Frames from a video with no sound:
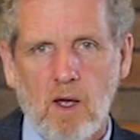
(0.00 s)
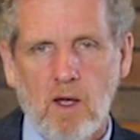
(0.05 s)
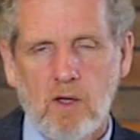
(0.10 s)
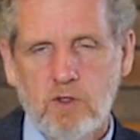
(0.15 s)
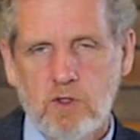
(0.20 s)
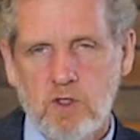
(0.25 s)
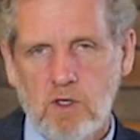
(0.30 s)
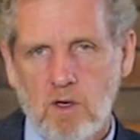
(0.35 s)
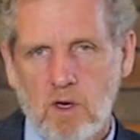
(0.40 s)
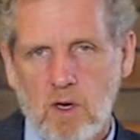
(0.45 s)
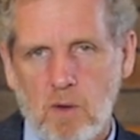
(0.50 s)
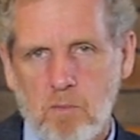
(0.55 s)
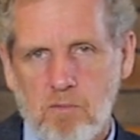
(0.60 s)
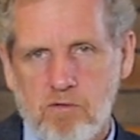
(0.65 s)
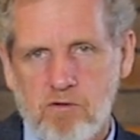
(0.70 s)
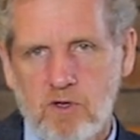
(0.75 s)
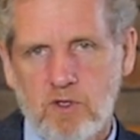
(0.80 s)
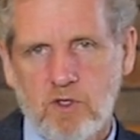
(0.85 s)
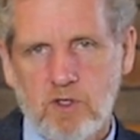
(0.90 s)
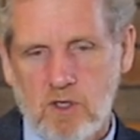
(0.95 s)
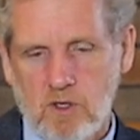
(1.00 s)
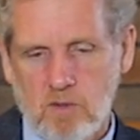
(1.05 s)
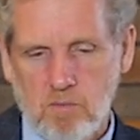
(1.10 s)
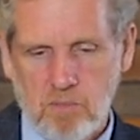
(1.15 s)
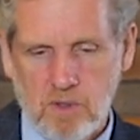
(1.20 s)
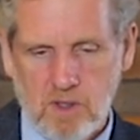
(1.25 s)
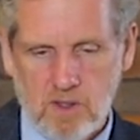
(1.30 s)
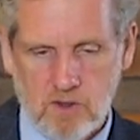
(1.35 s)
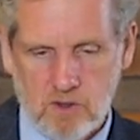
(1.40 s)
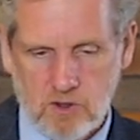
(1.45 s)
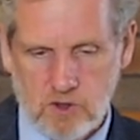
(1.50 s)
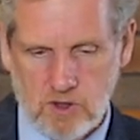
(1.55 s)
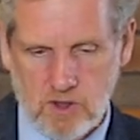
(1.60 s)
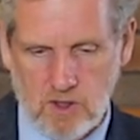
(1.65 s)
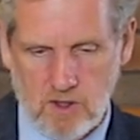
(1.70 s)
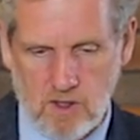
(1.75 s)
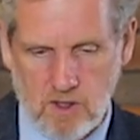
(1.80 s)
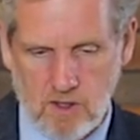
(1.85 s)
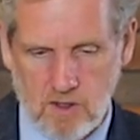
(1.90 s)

is there a precedent being set